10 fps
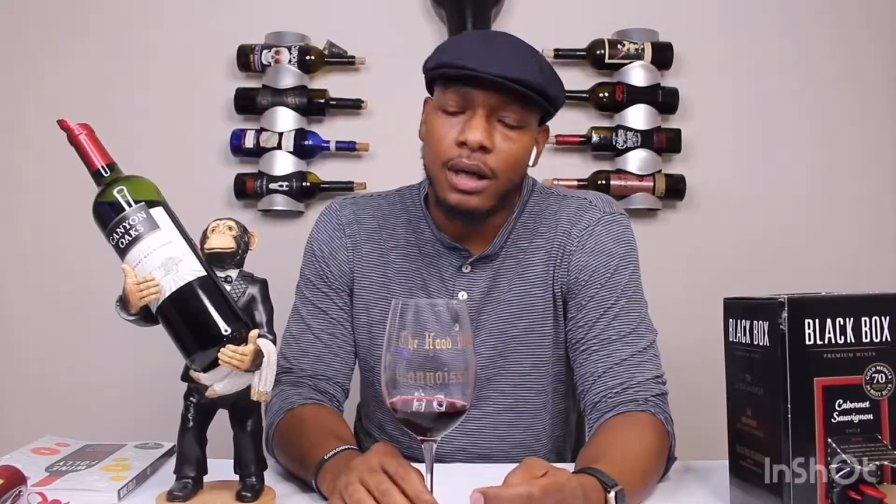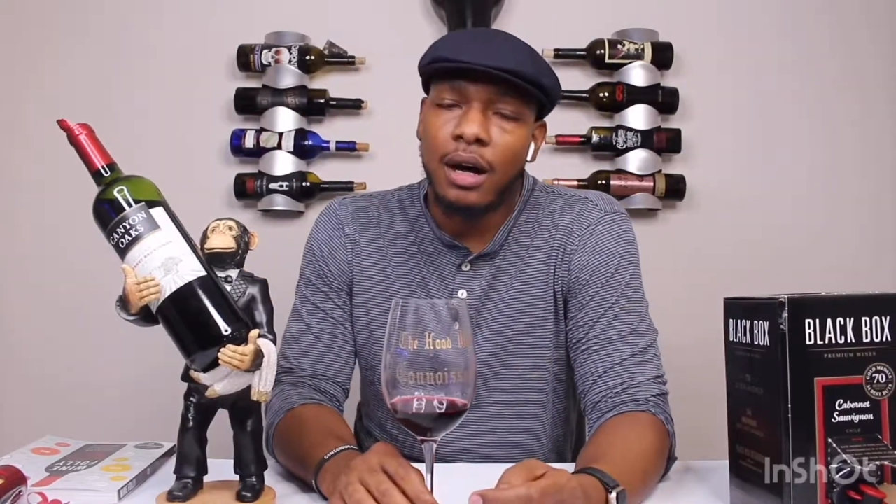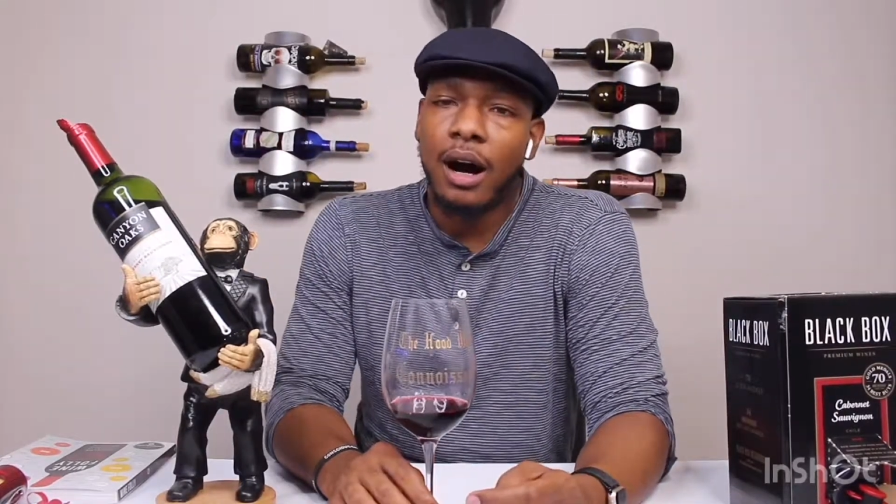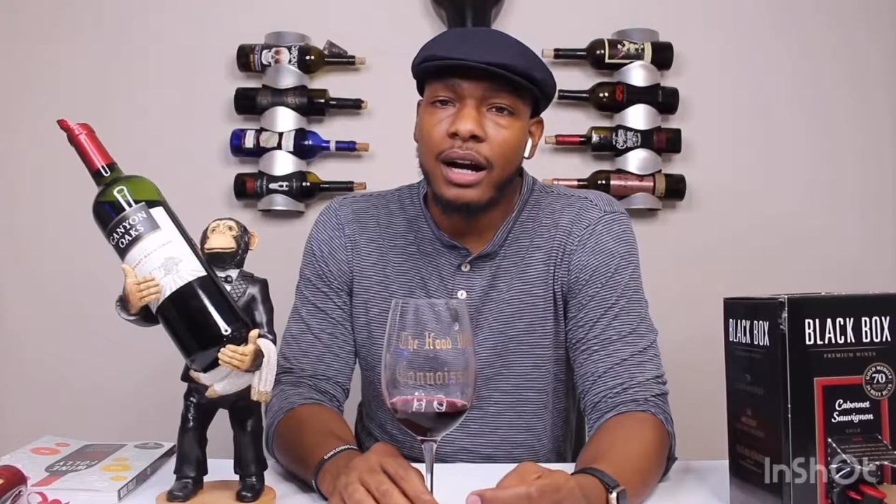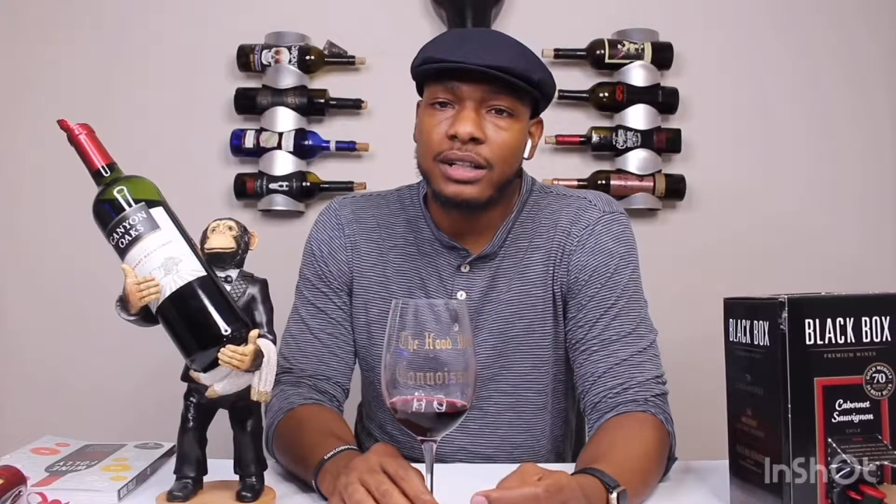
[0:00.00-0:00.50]
All
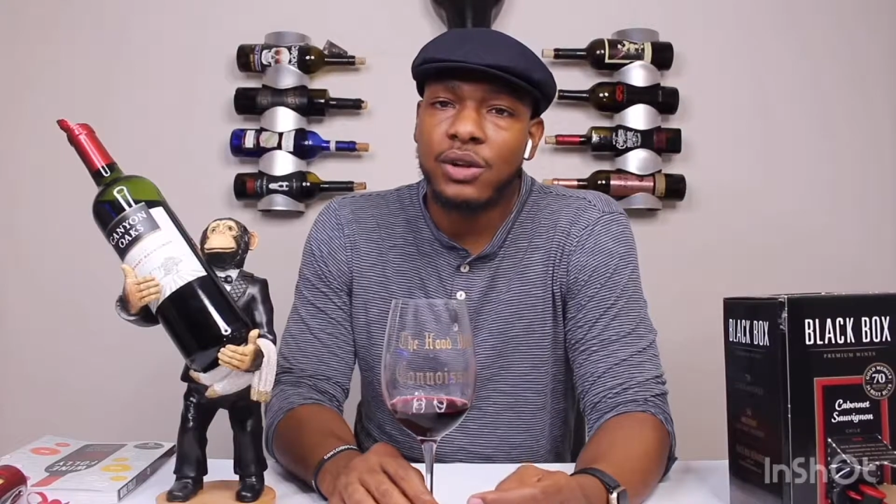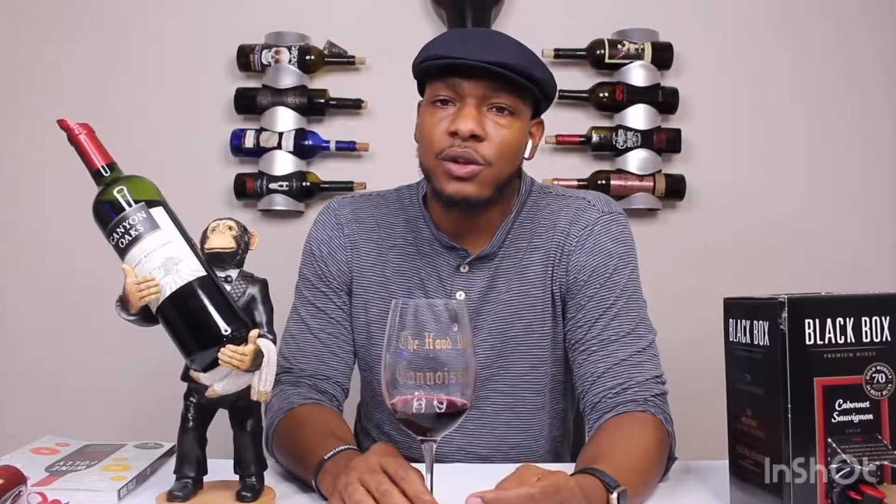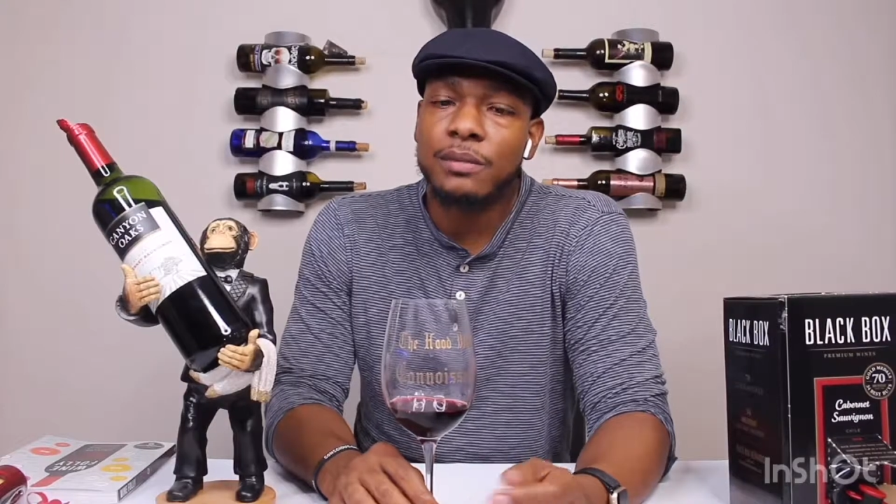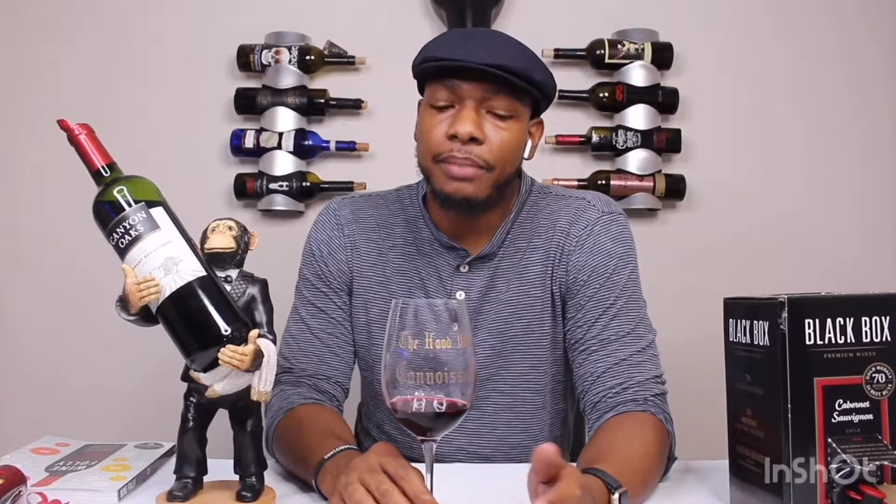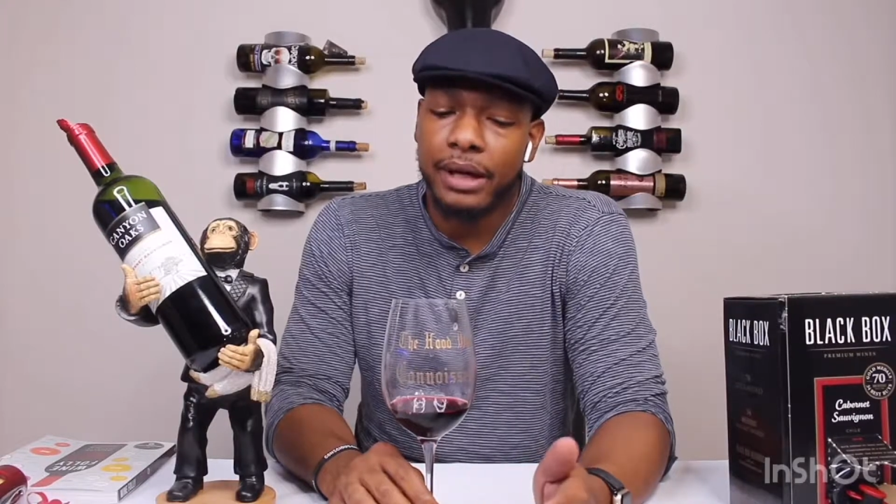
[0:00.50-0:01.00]
right, so
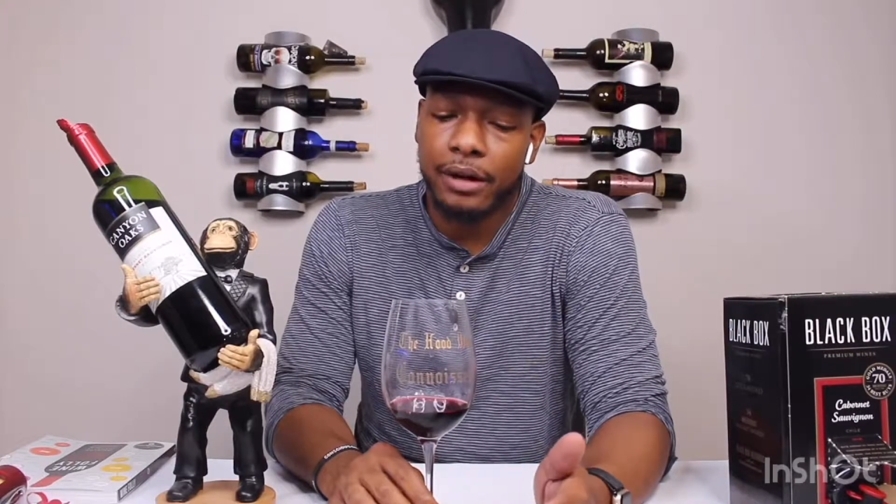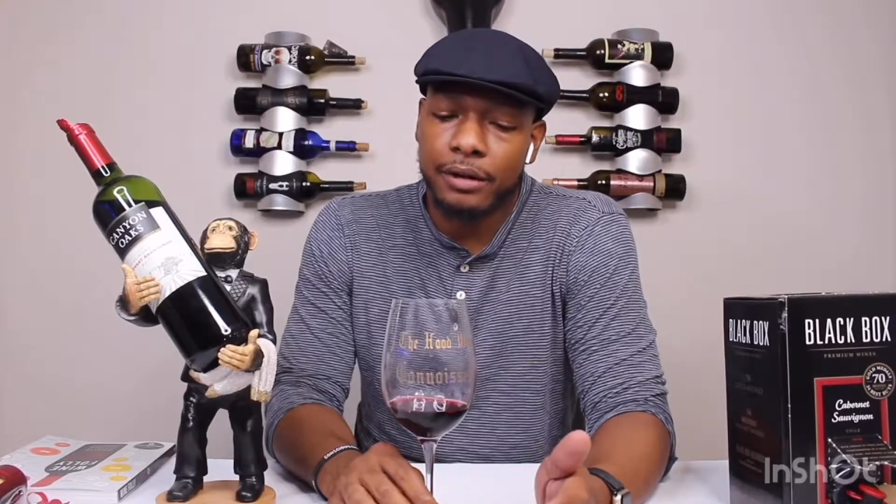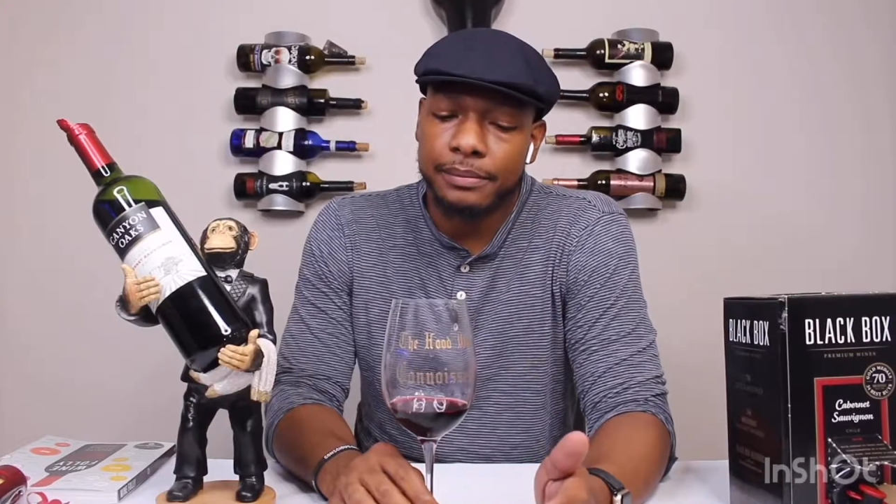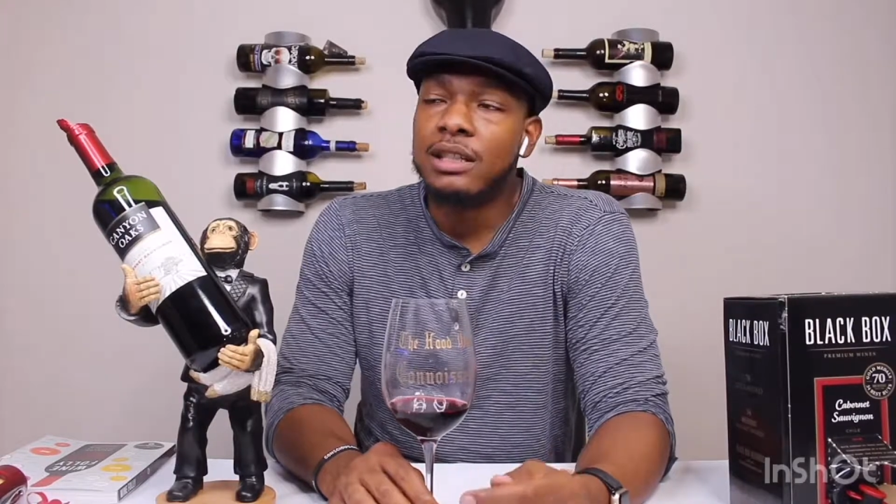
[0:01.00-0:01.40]
it's bitter,